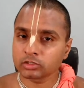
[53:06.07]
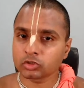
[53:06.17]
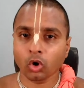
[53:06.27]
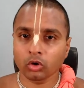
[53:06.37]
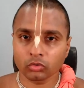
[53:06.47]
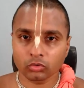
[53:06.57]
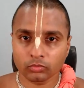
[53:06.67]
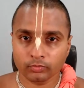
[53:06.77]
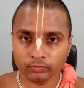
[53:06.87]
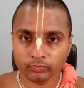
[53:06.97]
is hollow.
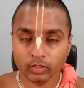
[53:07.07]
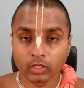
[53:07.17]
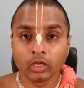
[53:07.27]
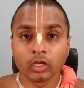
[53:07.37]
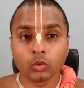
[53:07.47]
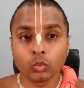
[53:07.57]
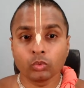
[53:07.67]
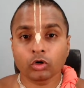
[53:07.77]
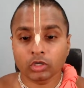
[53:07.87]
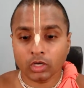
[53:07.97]
We
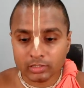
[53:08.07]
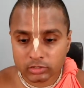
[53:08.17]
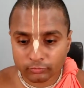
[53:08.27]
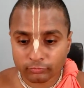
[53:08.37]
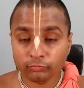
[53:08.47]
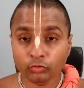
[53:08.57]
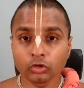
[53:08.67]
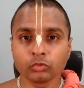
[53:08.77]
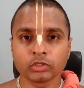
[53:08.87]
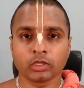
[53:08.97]
want a culture full
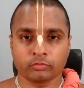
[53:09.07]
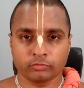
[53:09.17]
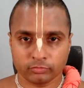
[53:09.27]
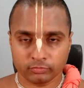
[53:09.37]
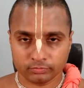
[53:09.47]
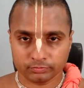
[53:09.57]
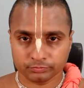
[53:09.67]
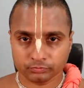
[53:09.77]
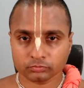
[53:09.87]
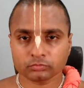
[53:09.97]
with life.
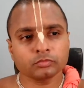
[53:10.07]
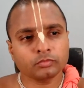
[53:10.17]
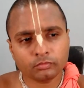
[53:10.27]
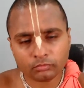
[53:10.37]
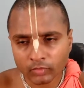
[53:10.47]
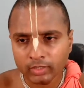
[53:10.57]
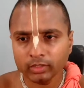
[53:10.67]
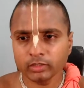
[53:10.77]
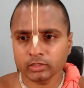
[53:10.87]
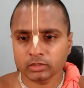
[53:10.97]
And
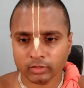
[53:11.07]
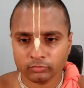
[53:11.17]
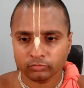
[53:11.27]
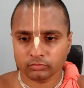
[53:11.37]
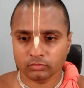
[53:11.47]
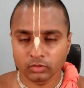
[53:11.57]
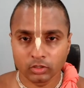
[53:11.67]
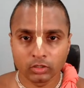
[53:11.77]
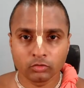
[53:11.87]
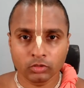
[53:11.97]
then we have
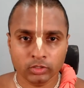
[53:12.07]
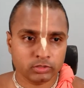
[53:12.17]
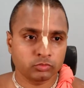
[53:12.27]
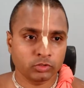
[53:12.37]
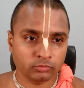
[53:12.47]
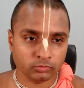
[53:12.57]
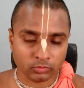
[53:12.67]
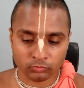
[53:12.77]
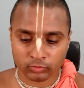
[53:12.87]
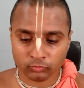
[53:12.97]

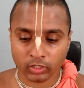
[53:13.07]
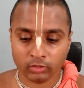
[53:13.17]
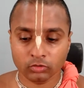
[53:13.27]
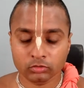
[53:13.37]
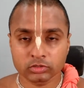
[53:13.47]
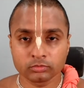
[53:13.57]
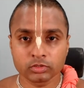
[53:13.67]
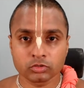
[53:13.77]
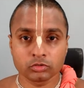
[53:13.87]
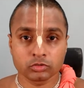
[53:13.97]
to have our
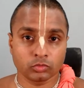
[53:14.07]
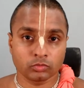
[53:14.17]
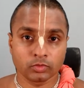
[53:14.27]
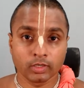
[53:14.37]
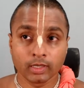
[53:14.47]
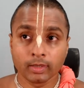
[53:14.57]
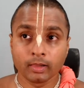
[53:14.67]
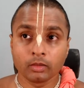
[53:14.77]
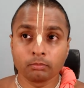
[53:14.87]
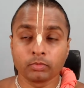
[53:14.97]
symbols also.
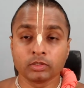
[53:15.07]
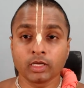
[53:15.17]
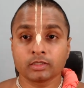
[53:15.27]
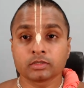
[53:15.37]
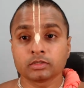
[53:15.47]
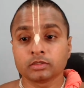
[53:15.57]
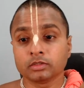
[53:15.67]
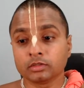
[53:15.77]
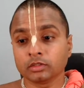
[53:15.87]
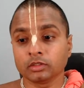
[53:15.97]
But that's
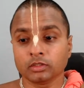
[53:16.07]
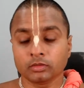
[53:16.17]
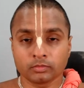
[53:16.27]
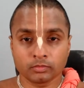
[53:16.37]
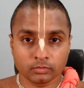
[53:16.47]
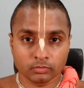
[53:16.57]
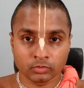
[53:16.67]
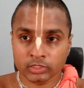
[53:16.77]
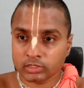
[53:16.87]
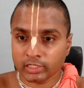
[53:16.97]

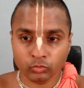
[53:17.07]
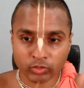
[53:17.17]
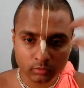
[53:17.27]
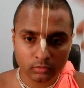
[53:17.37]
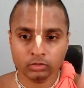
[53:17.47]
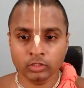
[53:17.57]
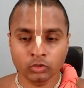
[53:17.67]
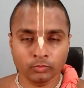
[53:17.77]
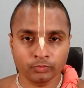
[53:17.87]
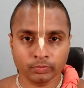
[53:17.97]
like we
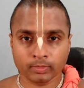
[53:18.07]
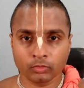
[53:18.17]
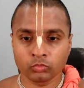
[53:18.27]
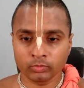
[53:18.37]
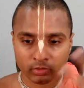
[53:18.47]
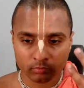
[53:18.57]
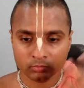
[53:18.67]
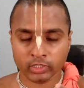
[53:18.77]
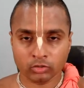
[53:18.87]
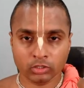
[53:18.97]
may
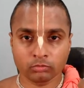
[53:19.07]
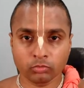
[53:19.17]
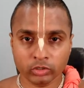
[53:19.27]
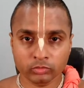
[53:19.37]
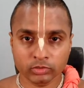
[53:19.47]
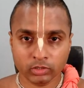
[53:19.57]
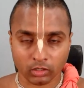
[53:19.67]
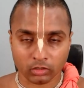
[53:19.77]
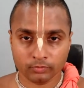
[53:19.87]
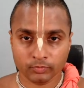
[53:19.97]
decorate our body with tilak.